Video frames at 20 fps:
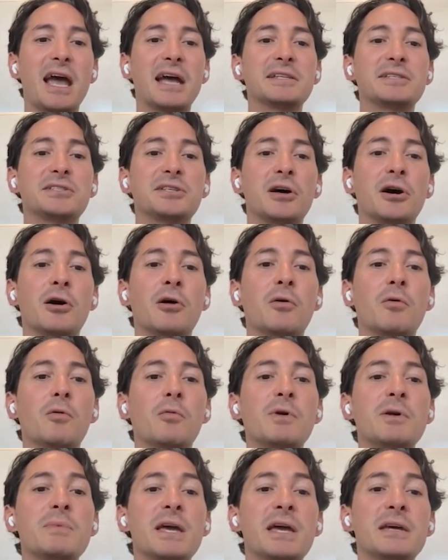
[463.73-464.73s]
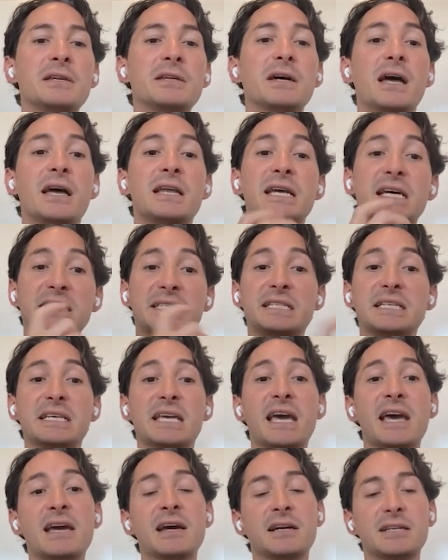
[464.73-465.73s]
And so we made an
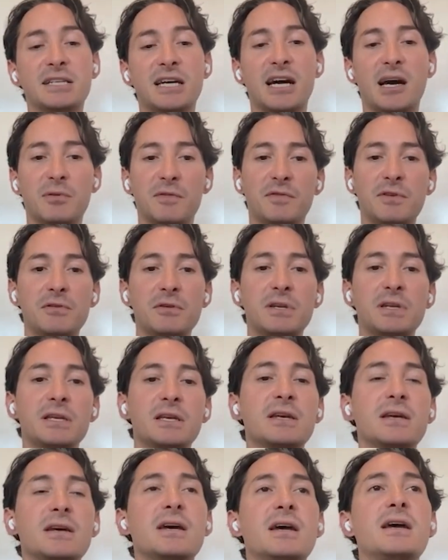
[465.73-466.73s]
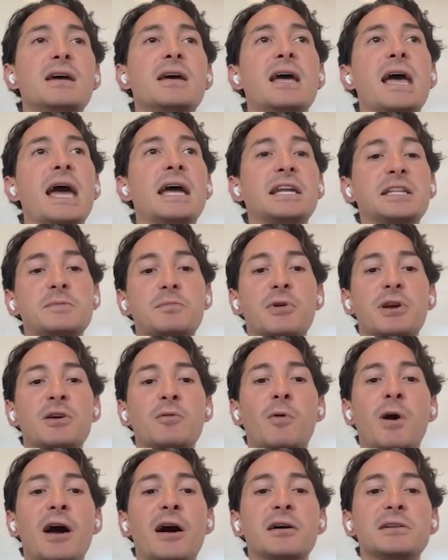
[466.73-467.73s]
SDK on top of Unity, and it's pretty
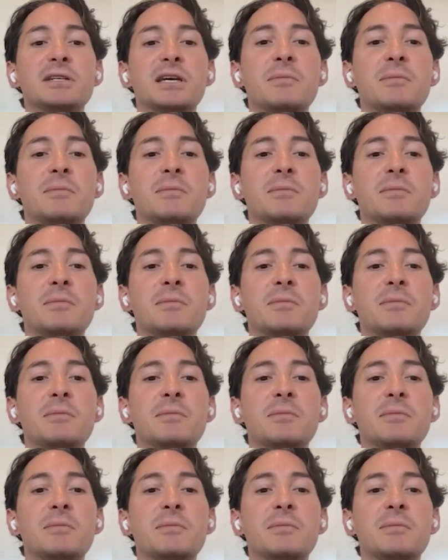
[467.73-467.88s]
wild.